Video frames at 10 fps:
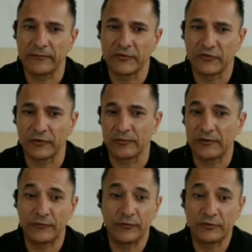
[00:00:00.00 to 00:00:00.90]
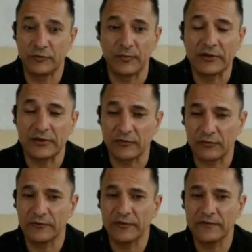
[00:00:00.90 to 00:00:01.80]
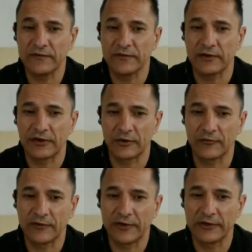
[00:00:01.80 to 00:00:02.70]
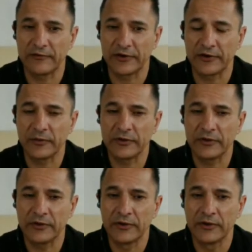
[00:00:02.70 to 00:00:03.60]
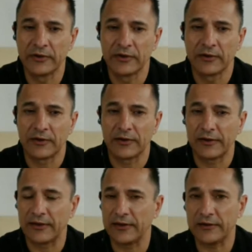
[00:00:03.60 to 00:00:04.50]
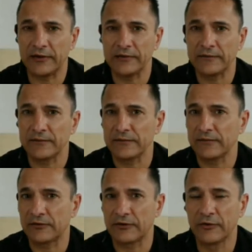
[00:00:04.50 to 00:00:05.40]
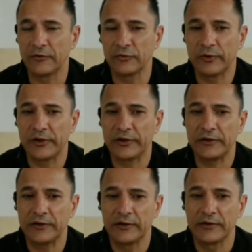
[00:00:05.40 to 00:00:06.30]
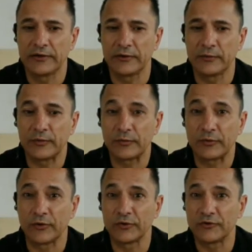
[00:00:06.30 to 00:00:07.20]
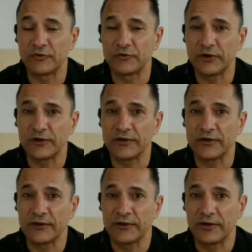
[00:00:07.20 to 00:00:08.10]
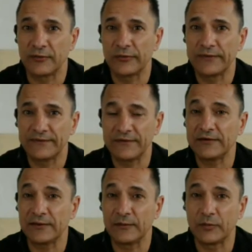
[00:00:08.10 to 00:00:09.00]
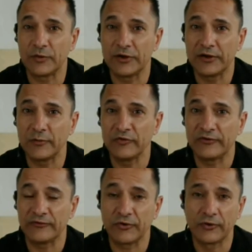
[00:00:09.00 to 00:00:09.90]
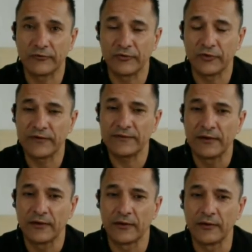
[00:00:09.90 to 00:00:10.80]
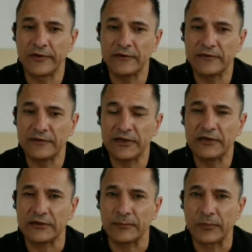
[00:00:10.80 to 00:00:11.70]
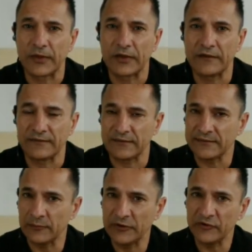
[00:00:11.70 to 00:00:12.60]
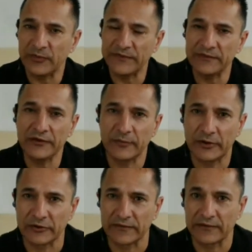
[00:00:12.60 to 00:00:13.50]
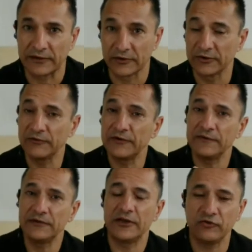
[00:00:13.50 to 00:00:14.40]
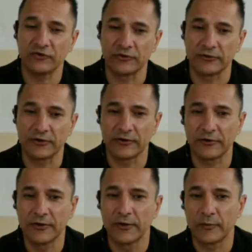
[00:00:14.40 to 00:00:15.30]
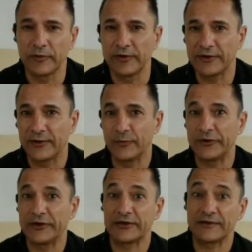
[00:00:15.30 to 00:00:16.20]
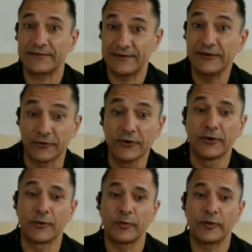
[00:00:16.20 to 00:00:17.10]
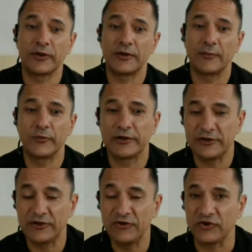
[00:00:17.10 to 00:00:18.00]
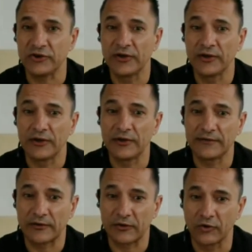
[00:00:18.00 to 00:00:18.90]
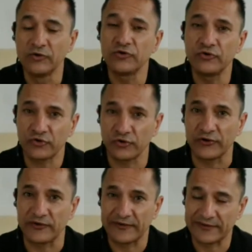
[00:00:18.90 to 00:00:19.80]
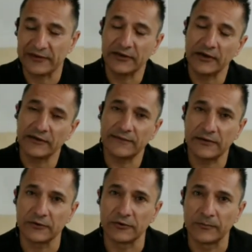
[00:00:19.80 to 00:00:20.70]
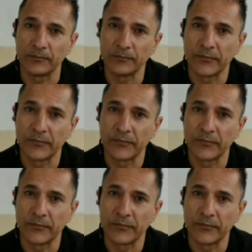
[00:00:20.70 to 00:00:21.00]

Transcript: So if we were to meet, the three of us, in an offline environment, haircuts, the clothes we wear, what we order to drink, how we sit, a body language, a tone of voice, all that is data. It says something specific about us. A lot of it is intentional. Whether you come wearing a tuxedo or whether you come wearing a t-shirt, is a conscious choice. You're sending out a signal.